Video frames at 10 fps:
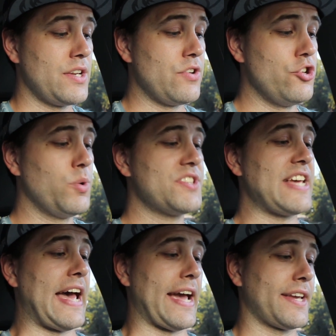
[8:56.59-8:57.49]
New
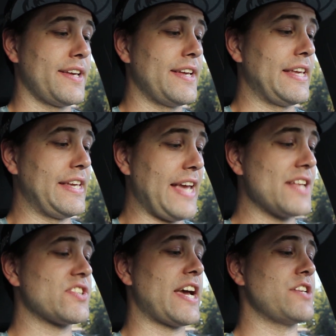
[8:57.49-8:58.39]
attack.
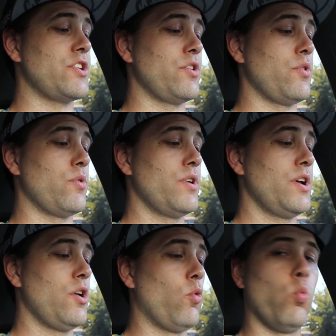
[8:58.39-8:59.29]
Yes, I do.
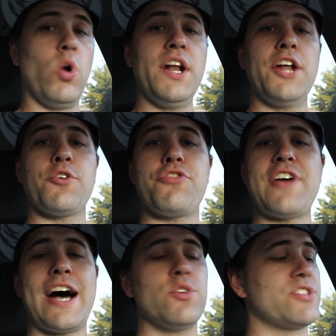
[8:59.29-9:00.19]

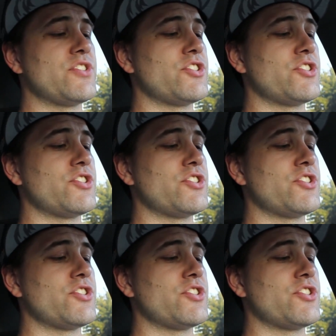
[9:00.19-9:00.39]
100,000